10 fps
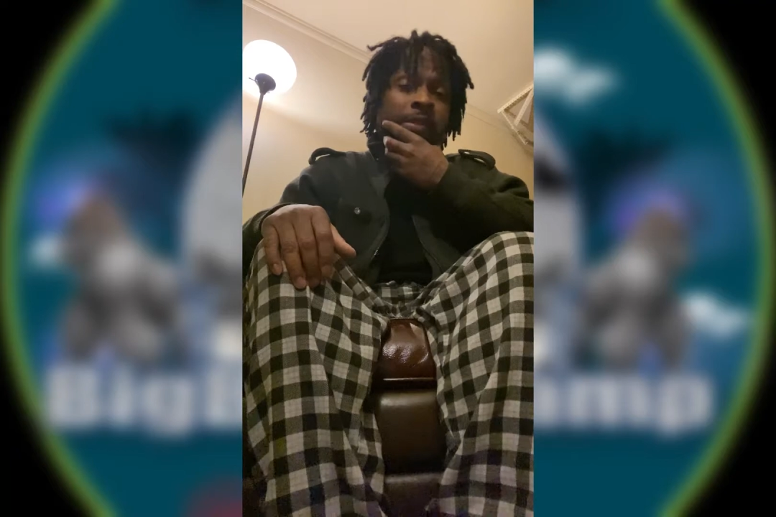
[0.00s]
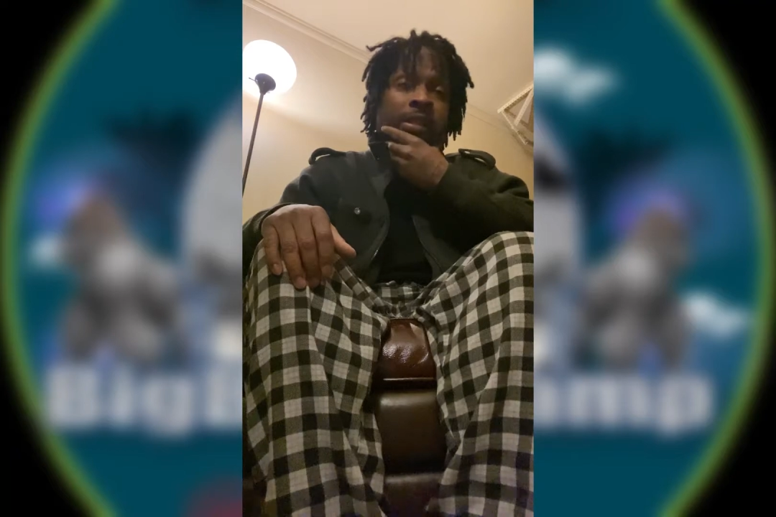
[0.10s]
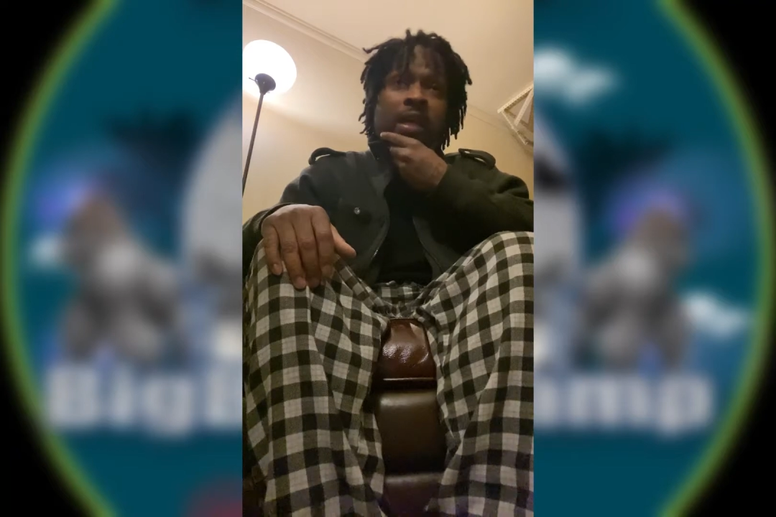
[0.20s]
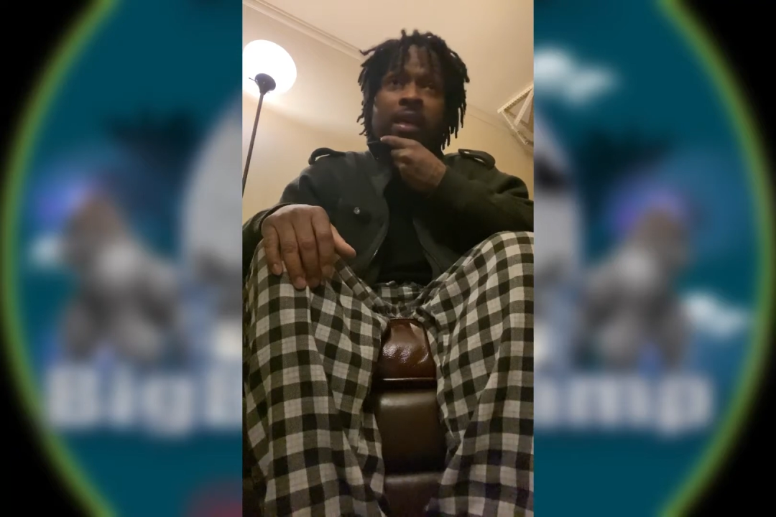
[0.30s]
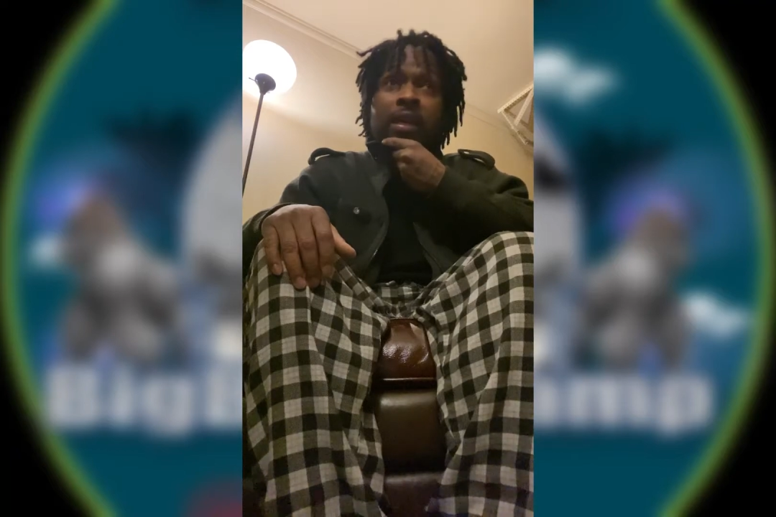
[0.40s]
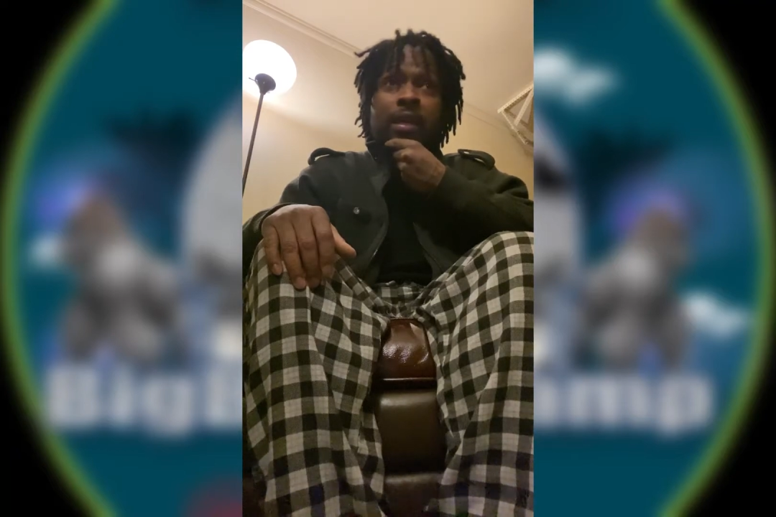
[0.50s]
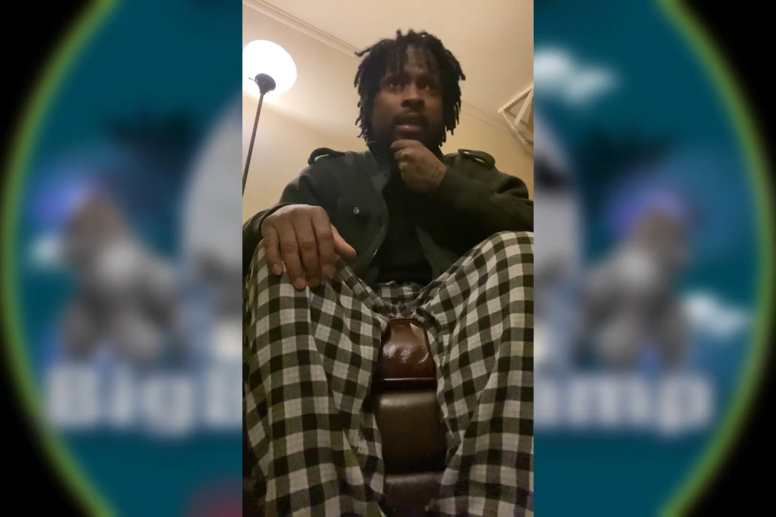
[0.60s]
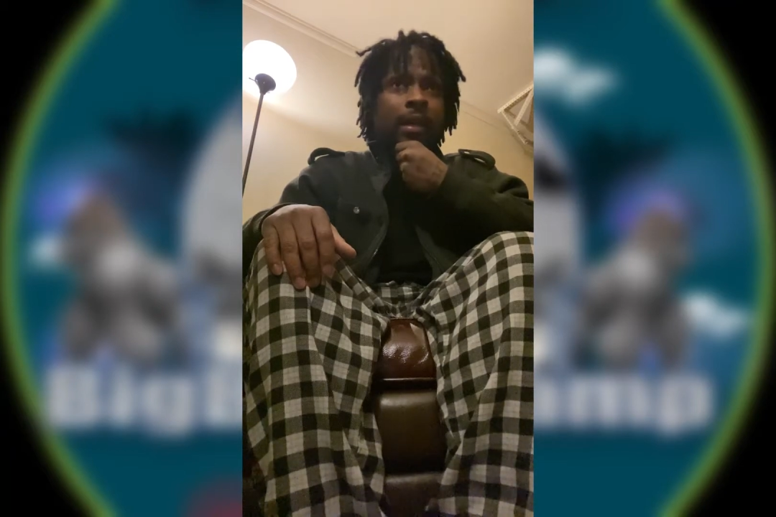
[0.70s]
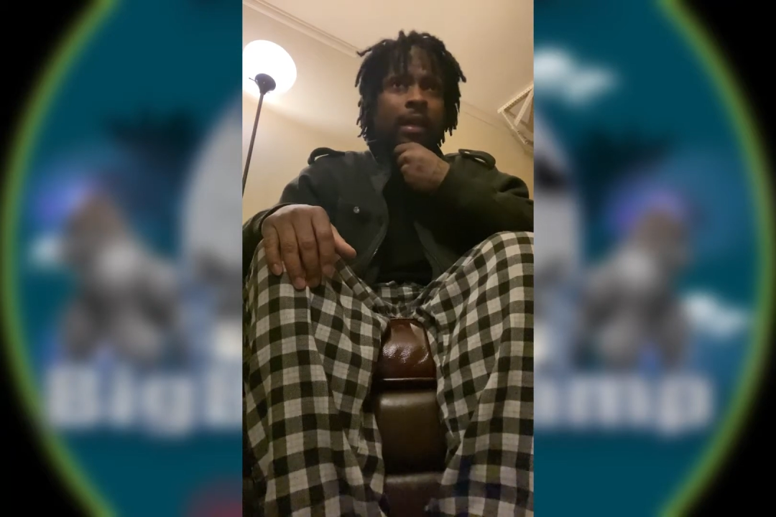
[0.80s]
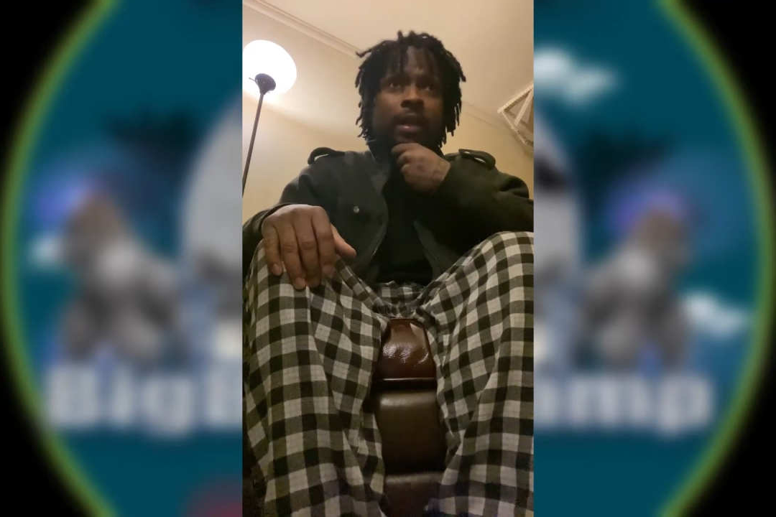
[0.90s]
say,
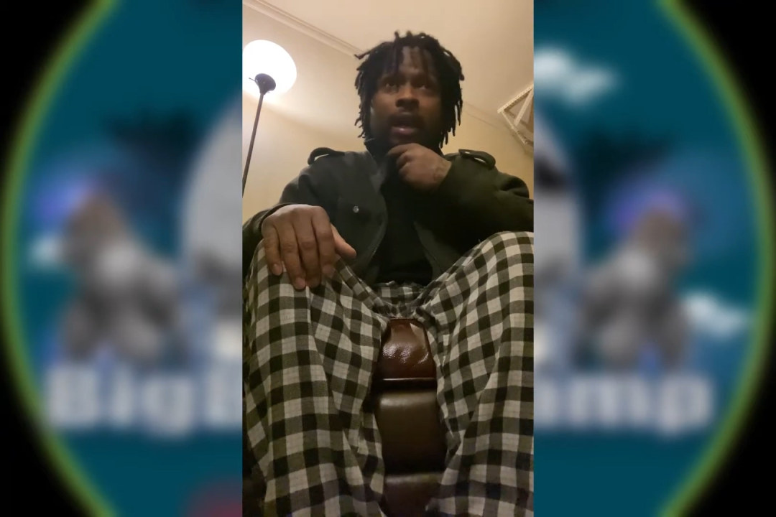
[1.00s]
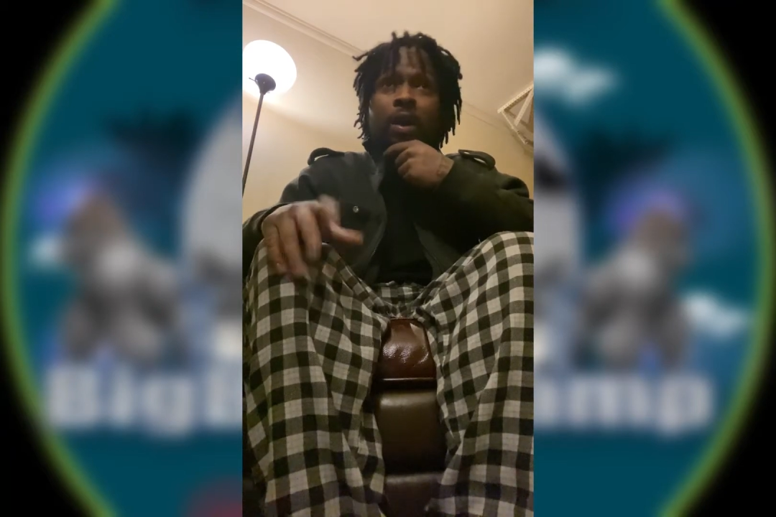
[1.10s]
I